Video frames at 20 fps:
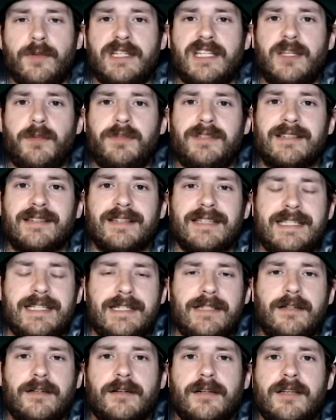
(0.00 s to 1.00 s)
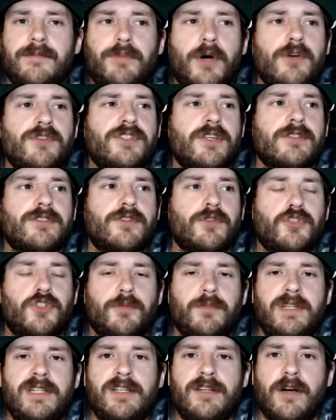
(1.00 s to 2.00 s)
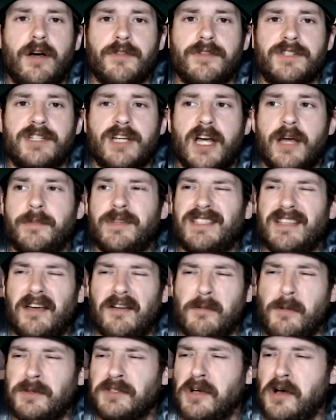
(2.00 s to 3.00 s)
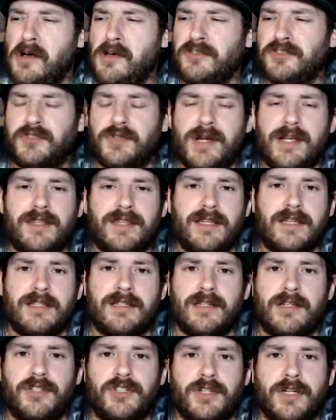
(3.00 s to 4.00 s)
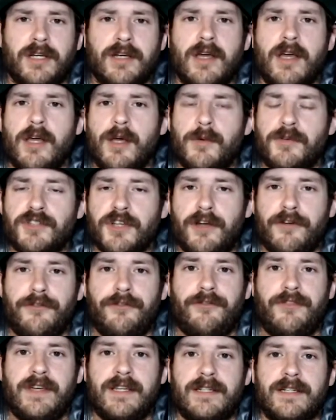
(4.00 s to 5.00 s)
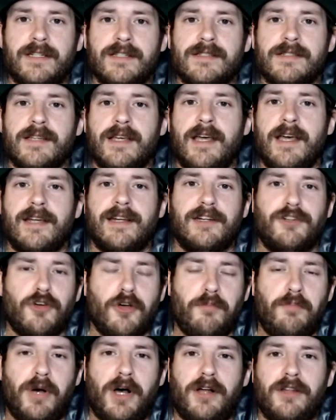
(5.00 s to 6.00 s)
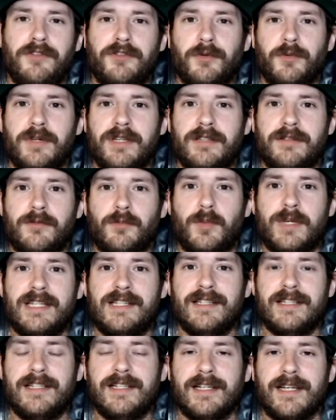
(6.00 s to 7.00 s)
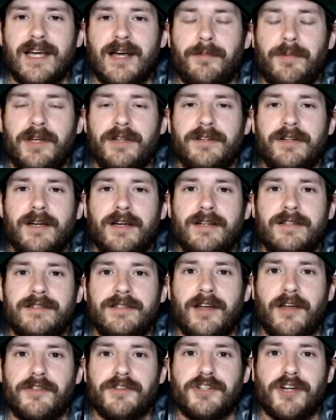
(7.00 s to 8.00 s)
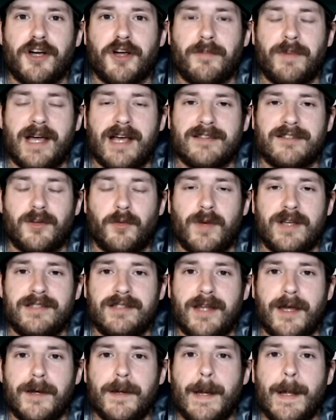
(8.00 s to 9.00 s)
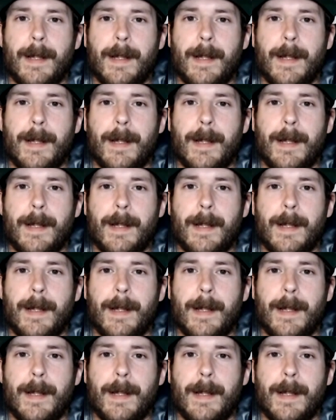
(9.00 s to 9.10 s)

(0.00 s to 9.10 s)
week, he was leaner. He posts on social media all the time. It was all strength and conditioning. It was all fitness. And I told Paul in the week leading up on the Dogger Pass on Wednesday,